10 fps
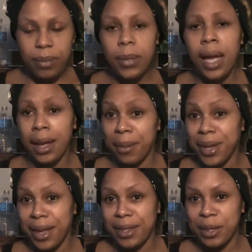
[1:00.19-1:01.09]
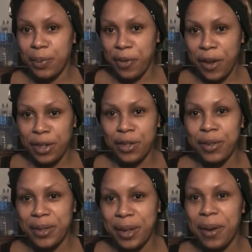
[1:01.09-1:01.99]
am a licensed
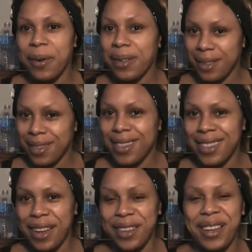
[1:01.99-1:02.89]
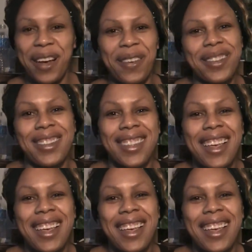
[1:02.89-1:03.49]
professional, so there you go.